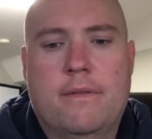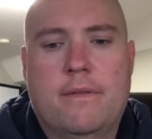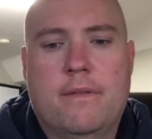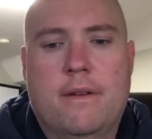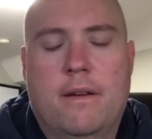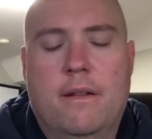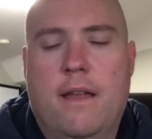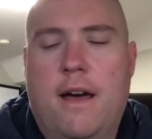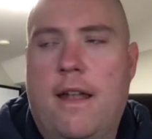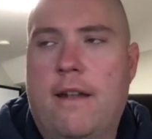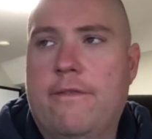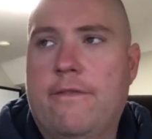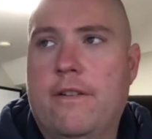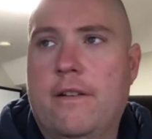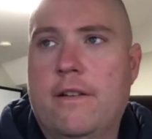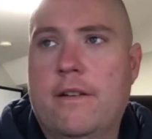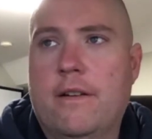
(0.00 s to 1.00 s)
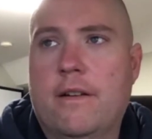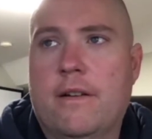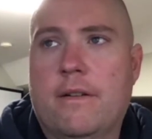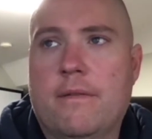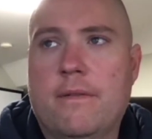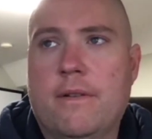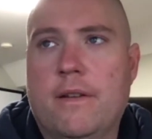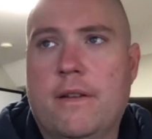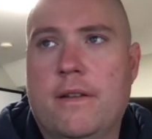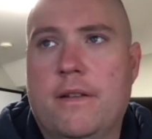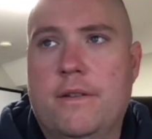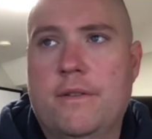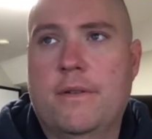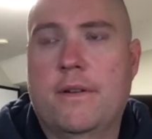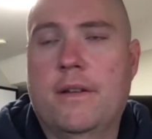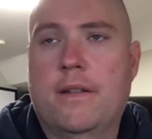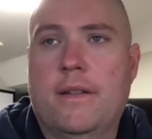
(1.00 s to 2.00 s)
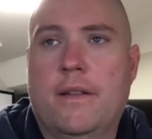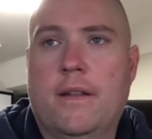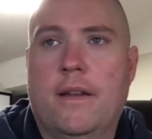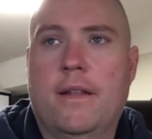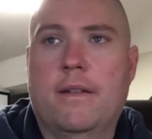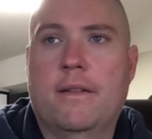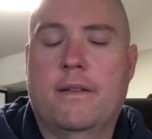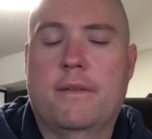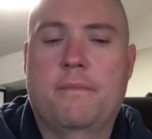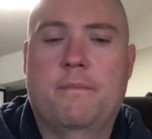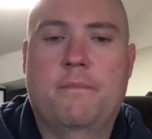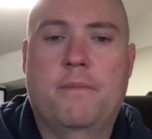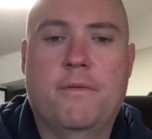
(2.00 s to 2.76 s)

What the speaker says: It's just a lot of fun. You're going to really enjoy it